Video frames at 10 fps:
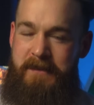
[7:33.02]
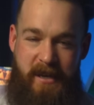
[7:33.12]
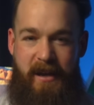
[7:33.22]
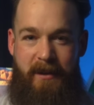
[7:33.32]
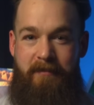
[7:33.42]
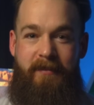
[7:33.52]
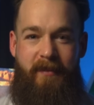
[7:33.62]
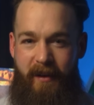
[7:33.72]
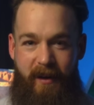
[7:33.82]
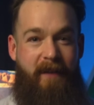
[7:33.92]
damn,
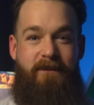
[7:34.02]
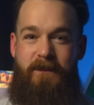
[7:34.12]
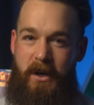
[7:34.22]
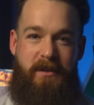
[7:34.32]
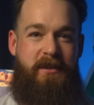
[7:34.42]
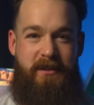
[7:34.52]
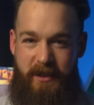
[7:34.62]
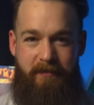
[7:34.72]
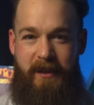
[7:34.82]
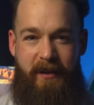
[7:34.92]
I fucked
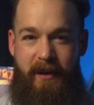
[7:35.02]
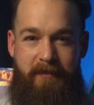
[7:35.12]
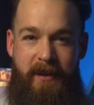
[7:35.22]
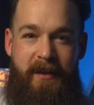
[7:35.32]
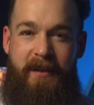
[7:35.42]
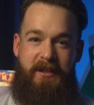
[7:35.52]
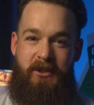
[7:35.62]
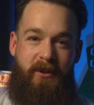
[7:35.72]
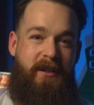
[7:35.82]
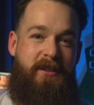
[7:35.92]
something up. My
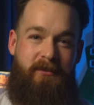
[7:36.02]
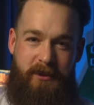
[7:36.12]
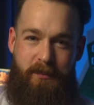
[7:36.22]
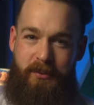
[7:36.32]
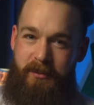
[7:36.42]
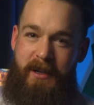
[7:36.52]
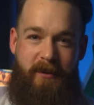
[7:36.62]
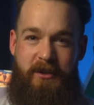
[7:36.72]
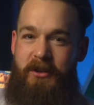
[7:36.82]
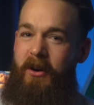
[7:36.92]
soreness was pretty
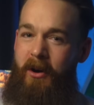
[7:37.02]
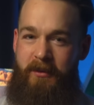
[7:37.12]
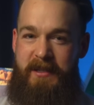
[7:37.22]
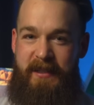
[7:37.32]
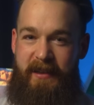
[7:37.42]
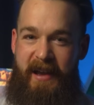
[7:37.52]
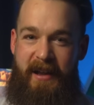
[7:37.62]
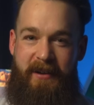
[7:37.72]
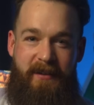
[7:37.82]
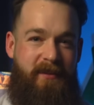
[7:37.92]
much always the
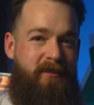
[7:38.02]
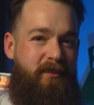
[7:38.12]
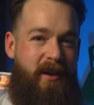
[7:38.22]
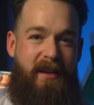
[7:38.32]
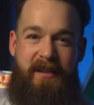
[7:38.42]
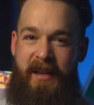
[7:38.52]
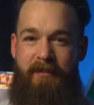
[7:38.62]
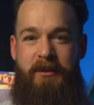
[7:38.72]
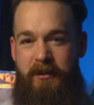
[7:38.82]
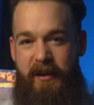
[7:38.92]
latter, but I
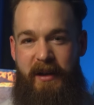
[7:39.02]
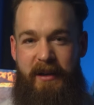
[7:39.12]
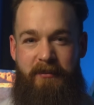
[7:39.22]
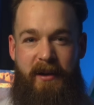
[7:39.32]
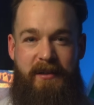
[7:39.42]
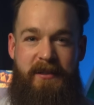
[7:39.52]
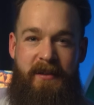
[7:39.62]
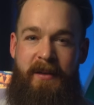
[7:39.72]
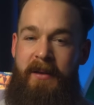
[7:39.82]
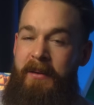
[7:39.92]
kept doing it anyways.
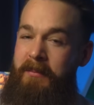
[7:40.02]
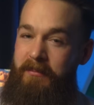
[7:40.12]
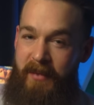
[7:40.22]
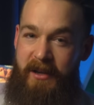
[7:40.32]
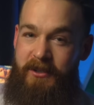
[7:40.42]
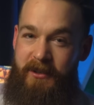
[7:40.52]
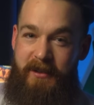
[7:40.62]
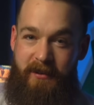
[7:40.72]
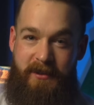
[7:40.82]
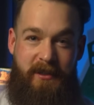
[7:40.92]
Make sure
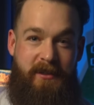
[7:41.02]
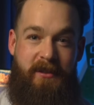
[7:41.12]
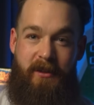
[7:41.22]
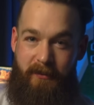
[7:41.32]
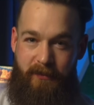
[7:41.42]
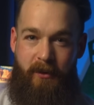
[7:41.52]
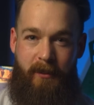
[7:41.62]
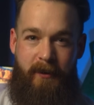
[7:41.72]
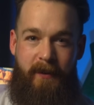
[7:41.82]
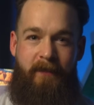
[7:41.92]
yours is the
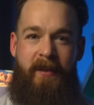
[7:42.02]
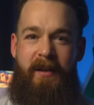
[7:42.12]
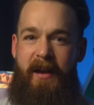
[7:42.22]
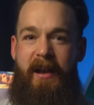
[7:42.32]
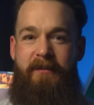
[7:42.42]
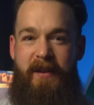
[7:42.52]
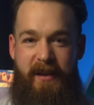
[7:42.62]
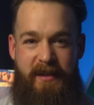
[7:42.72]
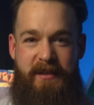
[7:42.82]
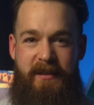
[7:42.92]
former, and if it
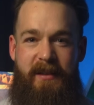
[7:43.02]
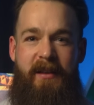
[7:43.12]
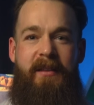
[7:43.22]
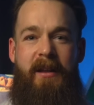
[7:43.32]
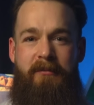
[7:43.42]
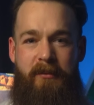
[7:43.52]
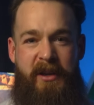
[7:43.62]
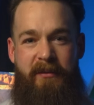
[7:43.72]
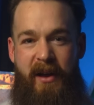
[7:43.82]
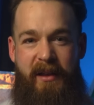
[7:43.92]
isn't, then
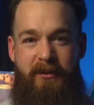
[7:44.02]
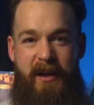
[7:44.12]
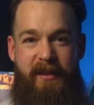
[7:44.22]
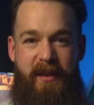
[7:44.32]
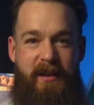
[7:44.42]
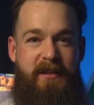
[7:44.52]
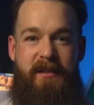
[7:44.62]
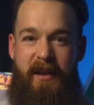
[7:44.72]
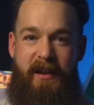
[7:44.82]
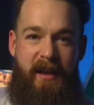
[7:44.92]
reevaluate things
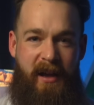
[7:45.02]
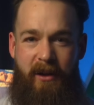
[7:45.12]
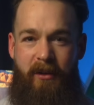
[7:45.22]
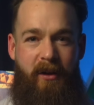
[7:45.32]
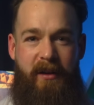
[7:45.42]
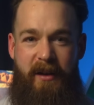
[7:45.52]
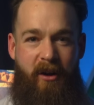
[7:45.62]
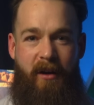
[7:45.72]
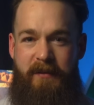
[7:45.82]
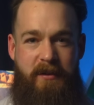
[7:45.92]
like how long and
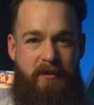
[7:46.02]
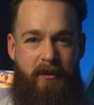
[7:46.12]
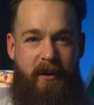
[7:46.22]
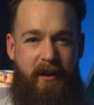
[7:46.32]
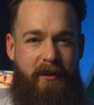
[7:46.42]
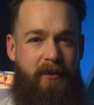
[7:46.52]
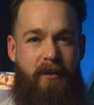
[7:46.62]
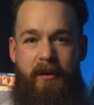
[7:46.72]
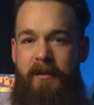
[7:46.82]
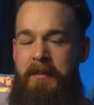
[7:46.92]
often you're running
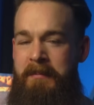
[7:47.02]
or